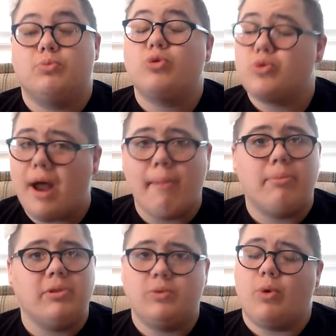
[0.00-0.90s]

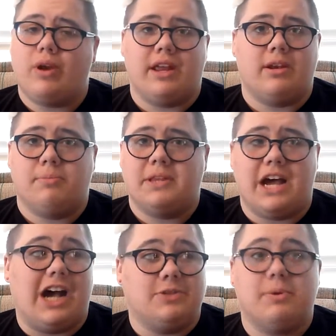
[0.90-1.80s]
probably won't end up in the
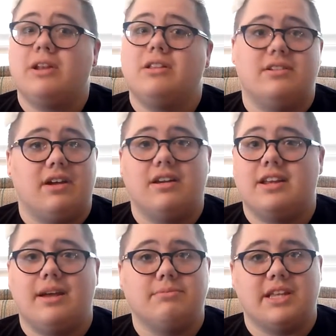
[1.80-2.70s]
hospital a ton of
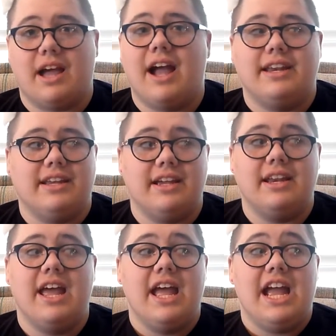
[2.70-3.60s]
times like I did.